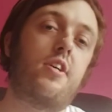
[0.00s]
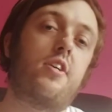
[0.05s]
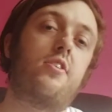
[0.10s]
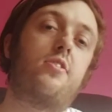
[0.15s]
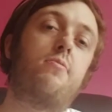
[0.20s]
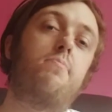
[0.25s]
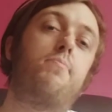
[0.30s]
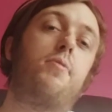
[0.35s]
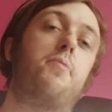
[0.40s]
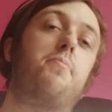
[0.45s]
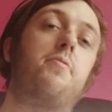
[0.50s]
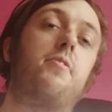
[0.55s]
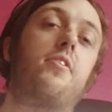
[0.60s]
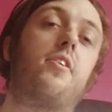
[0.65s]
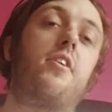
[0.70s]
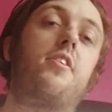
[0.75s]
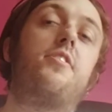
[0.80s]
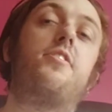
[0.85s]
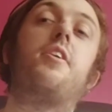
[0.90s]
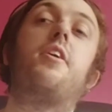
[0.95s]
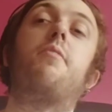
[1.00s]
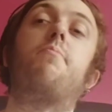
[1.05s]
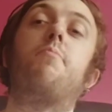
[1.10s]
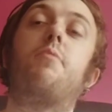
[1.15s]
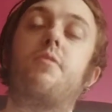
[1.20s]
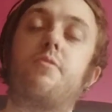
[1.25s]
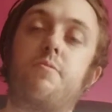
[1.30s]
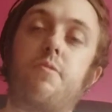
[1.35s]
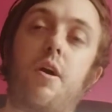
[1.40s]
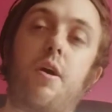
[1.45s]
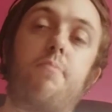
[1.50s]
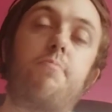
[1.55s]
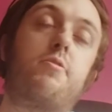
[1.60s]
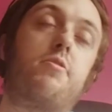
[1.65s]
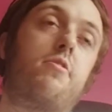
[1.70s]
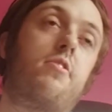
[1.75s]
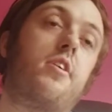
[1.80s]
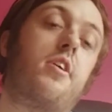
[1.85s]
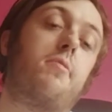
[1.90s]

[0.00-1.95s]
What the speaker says: some people are going to say I'm absolutely